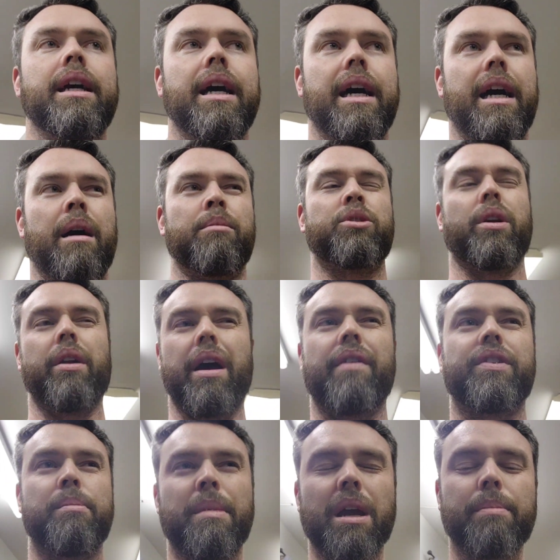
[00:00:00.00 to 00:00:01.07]
so I don't
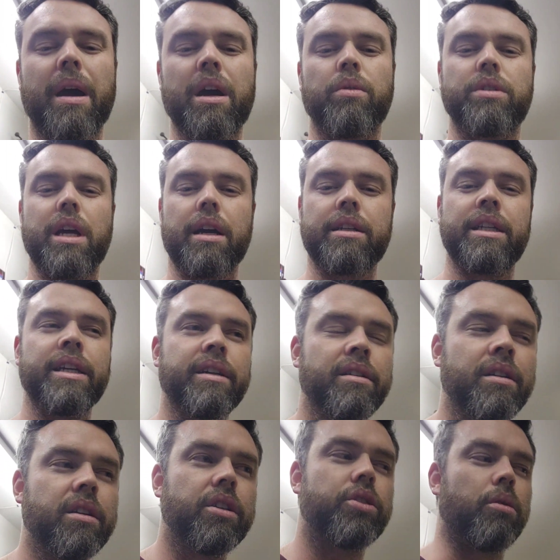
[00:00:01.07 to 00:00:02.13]
have to make my own
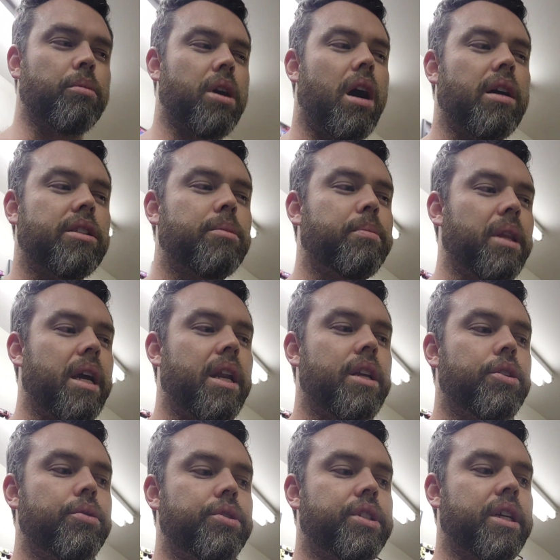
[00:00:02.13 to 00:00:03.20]
ducting. So I'm
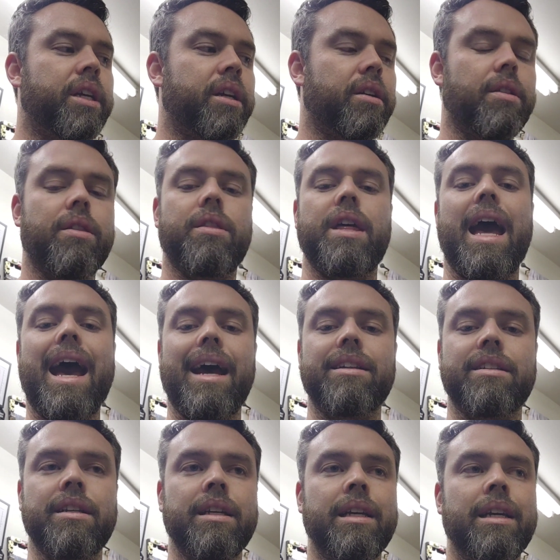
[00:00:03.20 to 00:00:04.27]
contemplating using
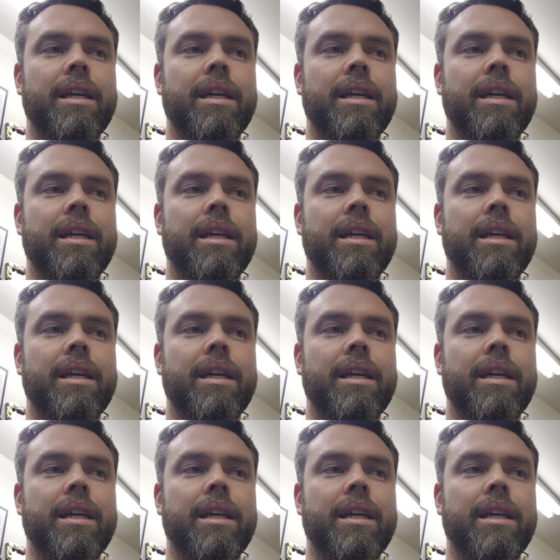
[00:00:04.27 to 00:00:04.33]
that.